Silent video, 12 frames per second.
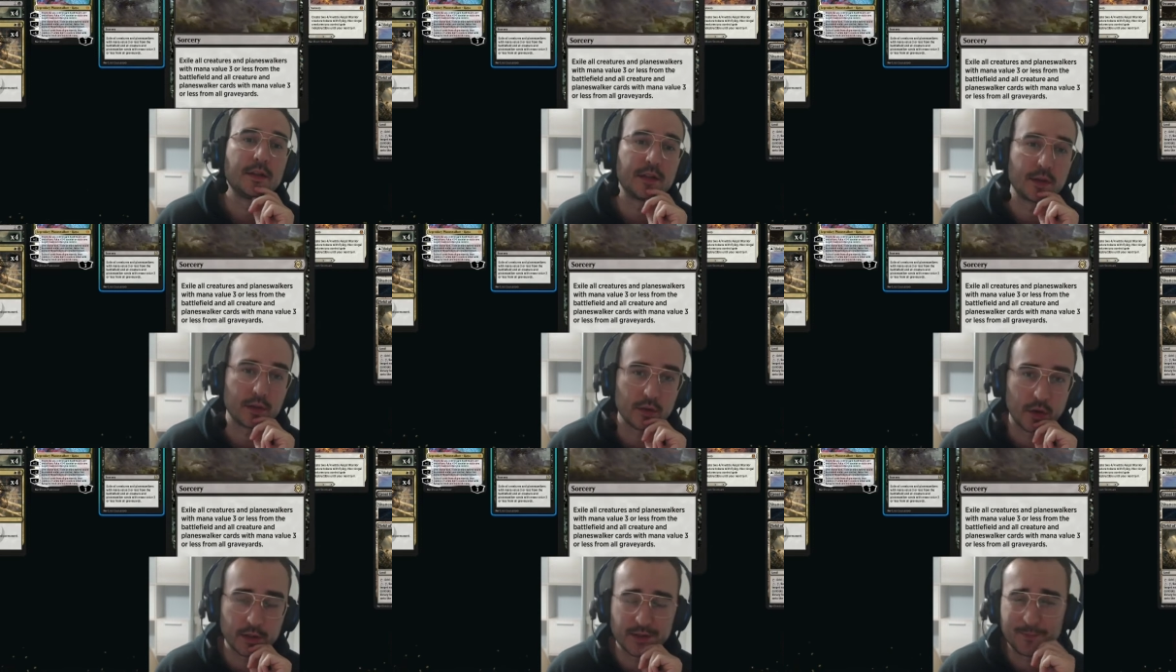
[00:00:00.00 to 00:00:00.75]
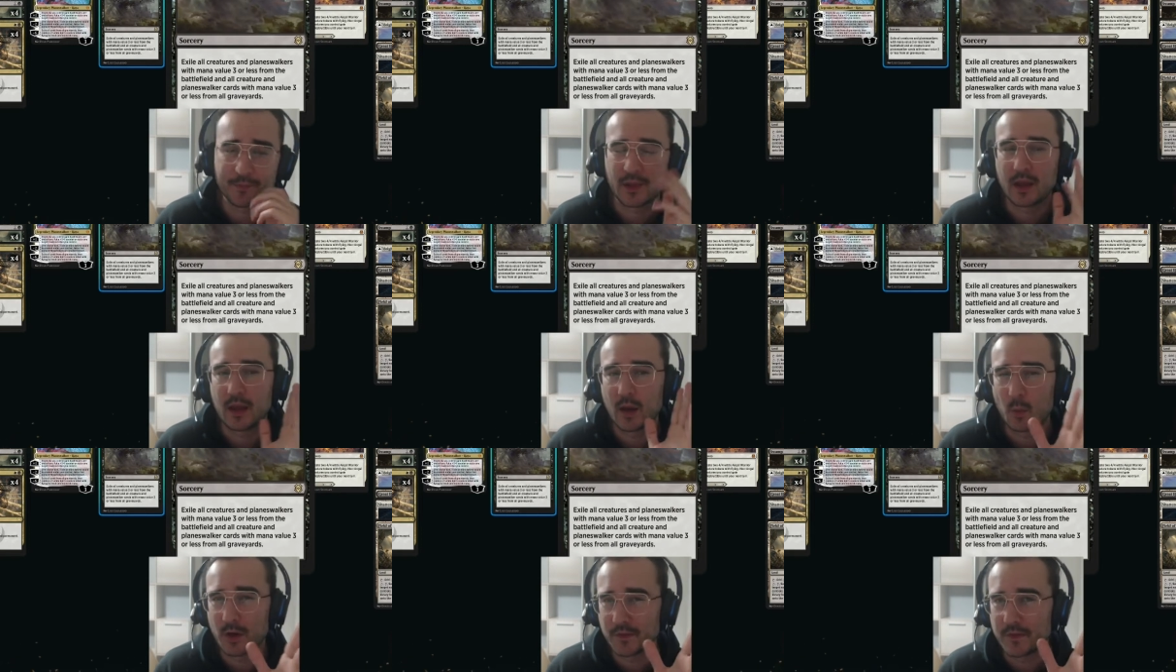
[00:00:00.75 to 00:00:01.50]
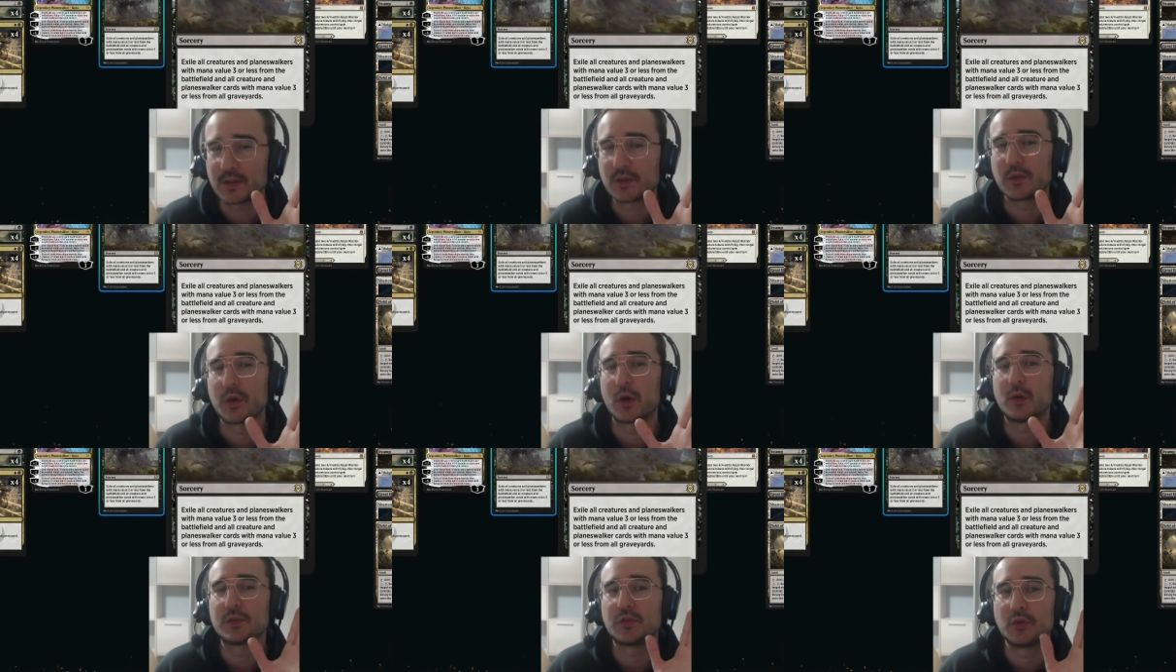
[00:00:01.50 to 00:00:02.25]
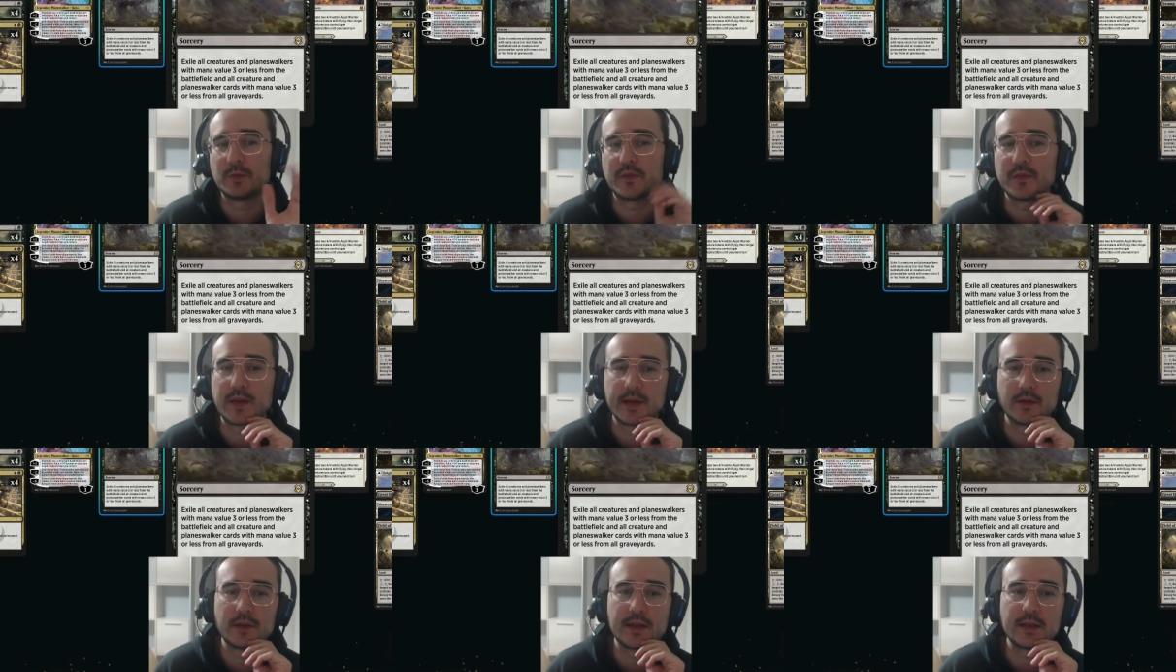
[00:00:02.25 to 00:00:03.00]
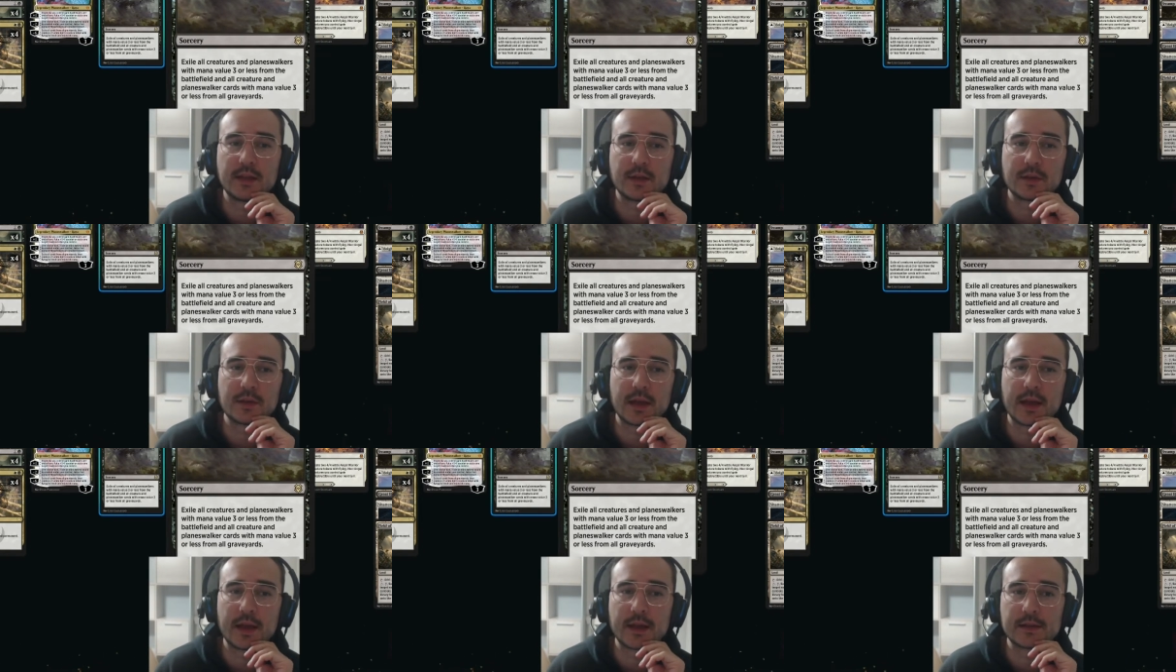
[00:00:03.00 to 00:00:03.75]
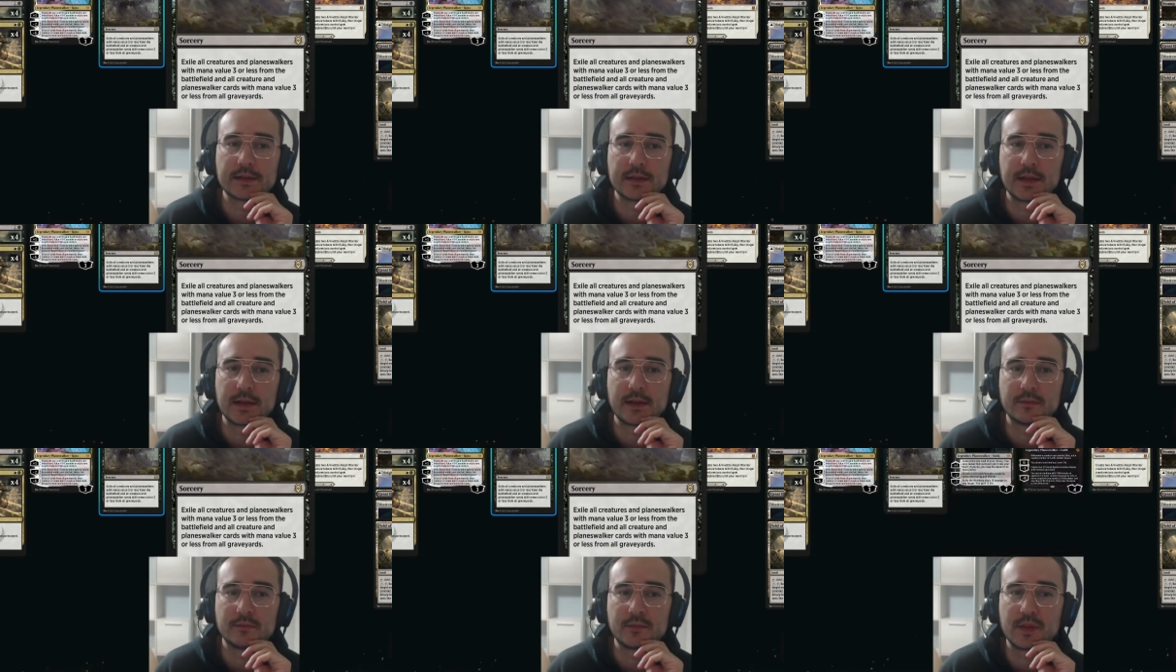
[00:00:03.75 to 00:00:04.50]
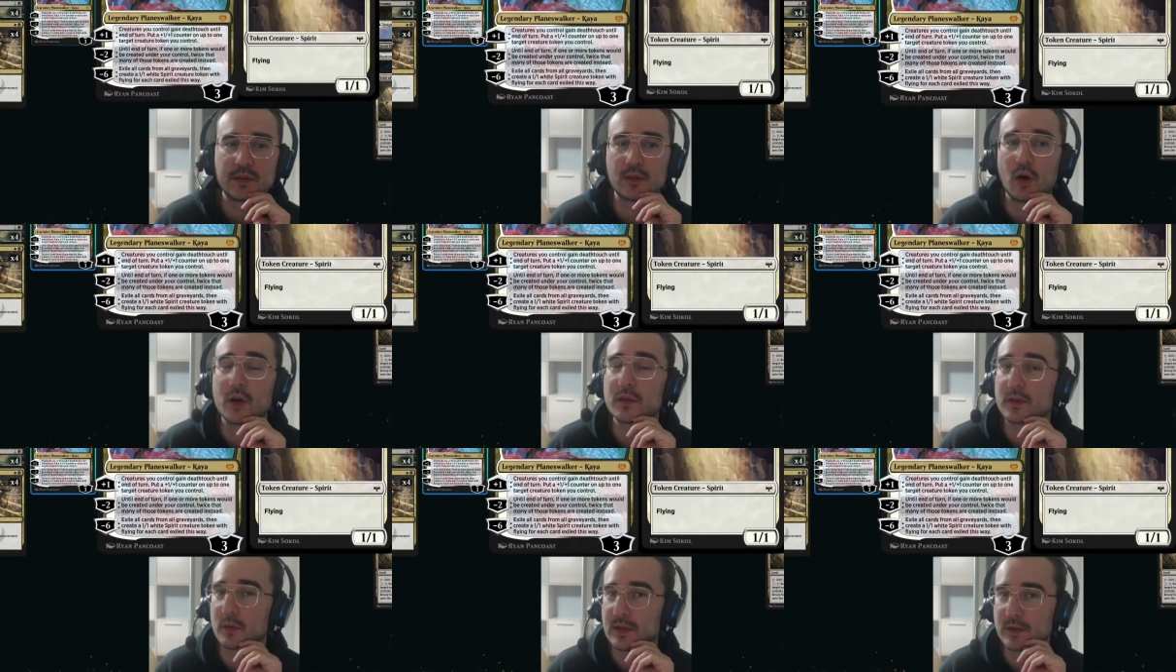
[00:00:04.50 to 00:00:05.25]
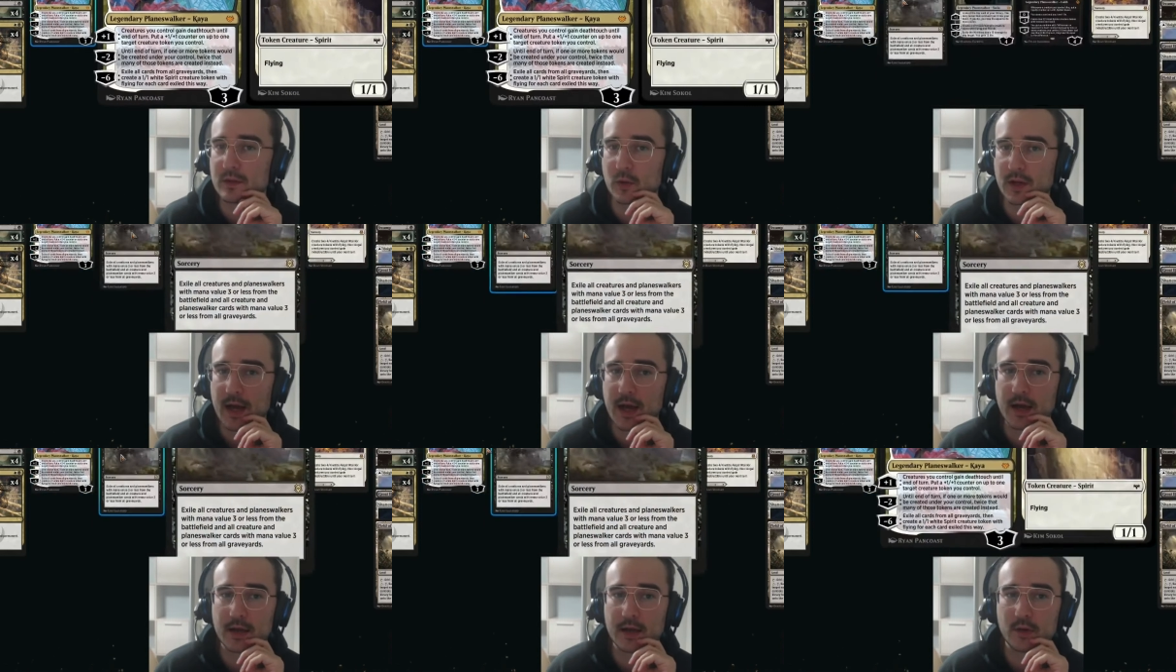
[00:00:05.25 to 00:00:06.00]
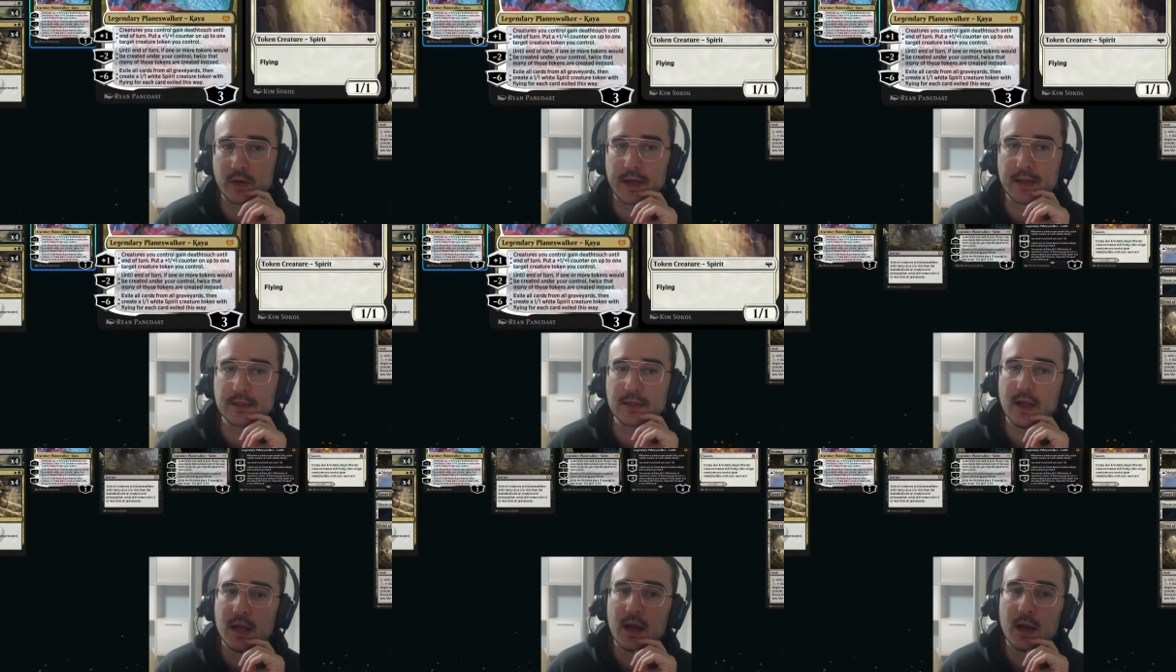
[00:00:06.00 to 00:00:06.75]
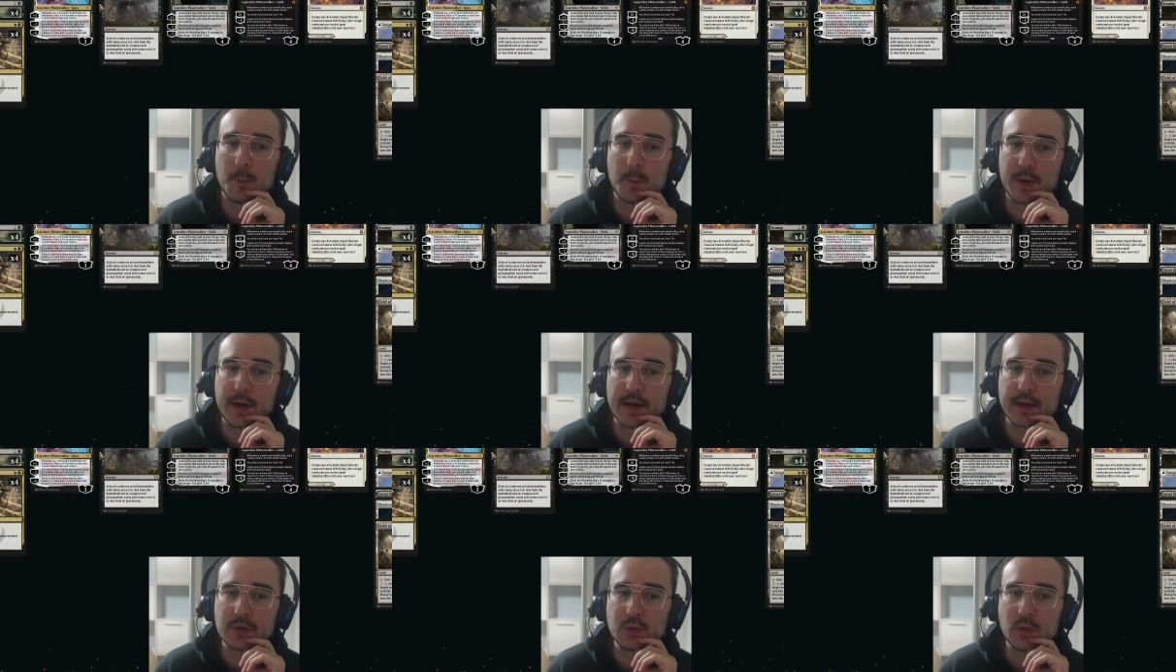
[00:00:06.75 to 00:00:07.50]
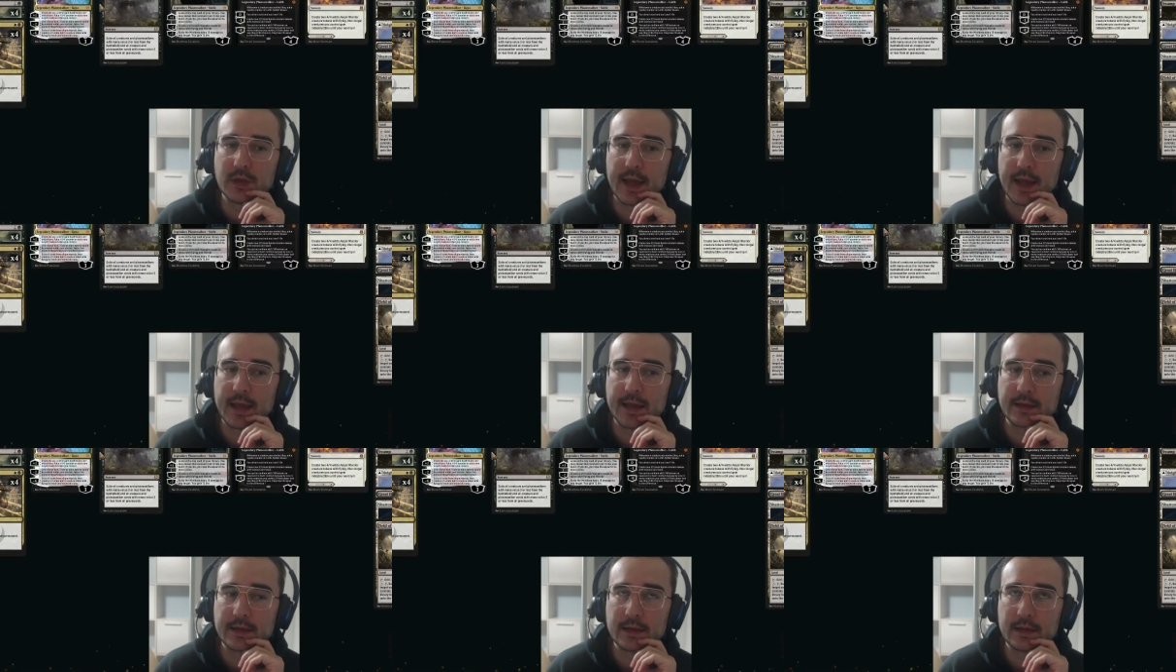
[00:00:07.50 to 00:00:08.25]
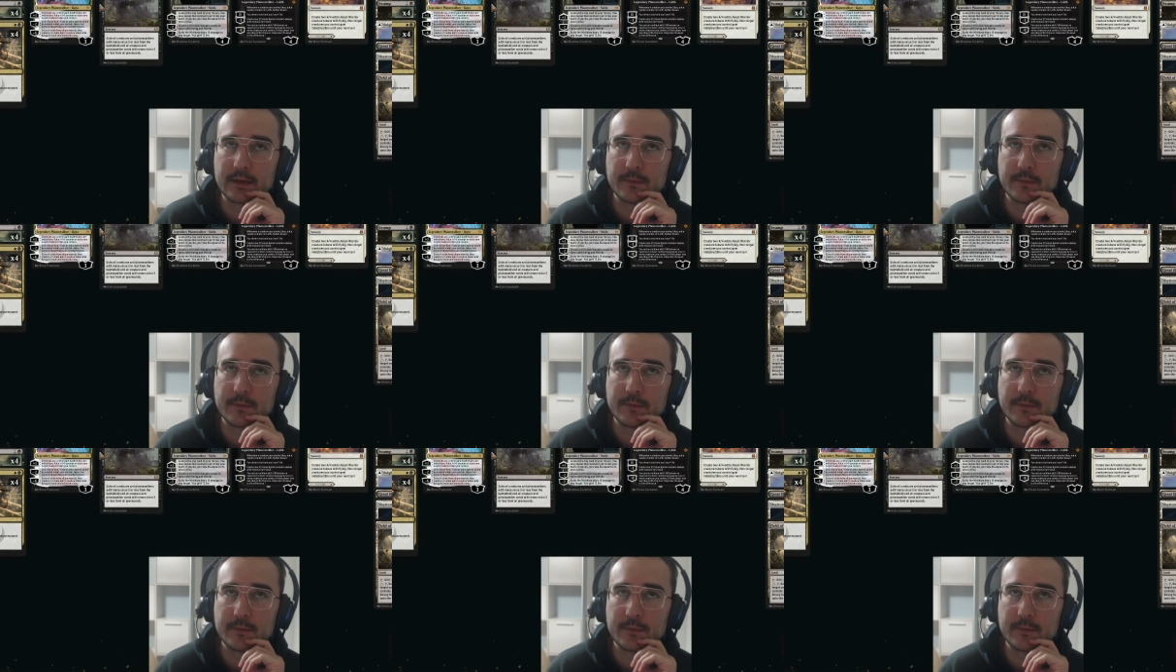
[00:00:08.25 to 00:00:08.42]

does not. One thing to note, to be fair, is that this also hits your Kaya, right? But you can...